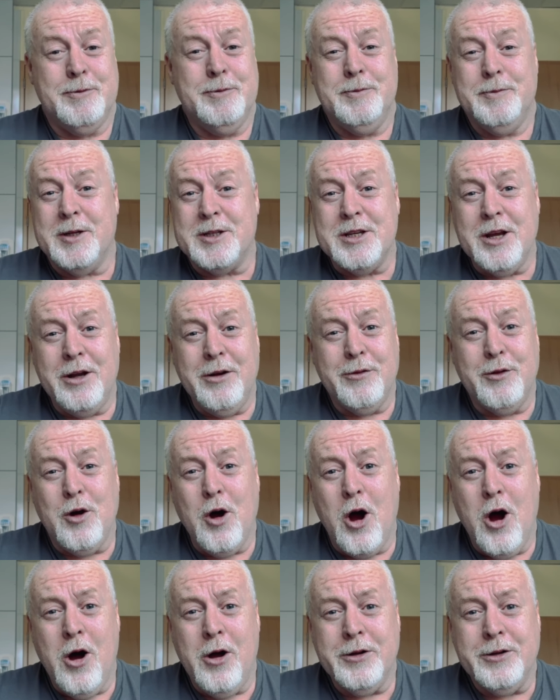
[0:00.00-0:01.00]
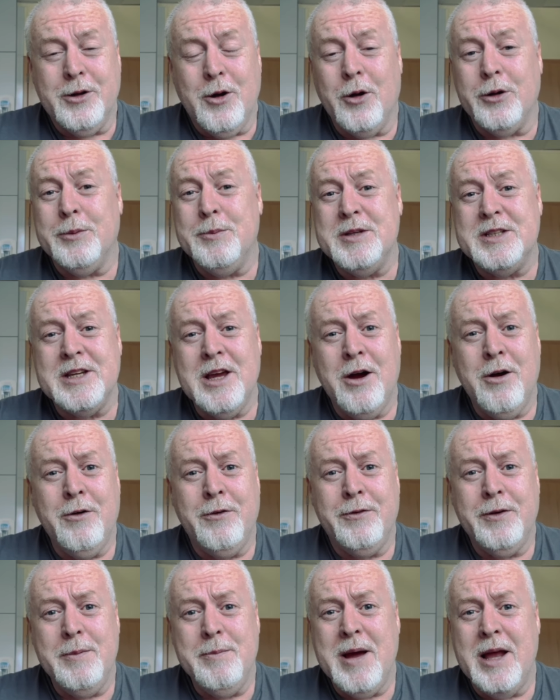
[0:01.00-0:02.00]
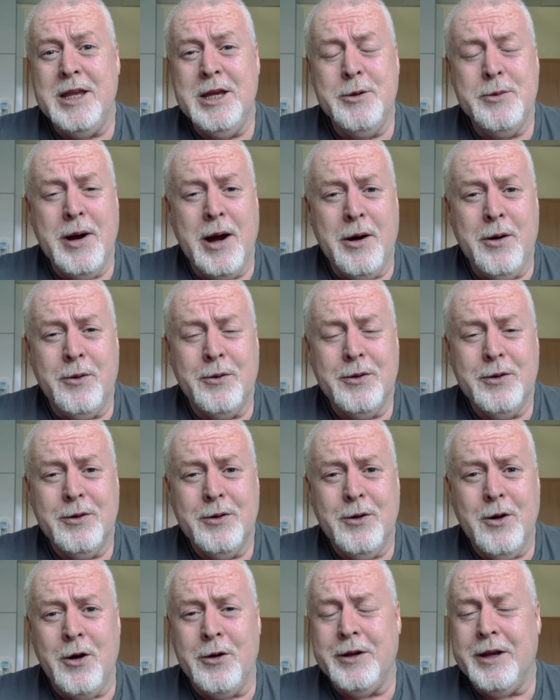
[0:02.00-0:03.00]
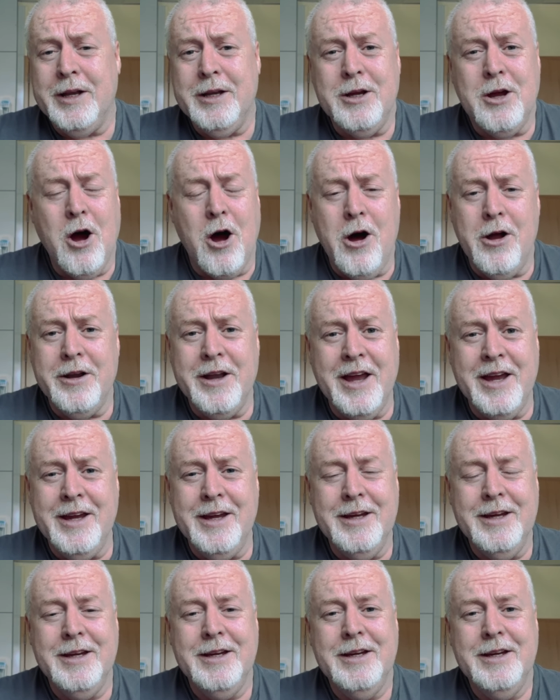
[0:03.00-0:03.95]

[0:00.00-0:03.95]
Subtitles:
the Son of God, God himself, Emmanuel, God incarnate,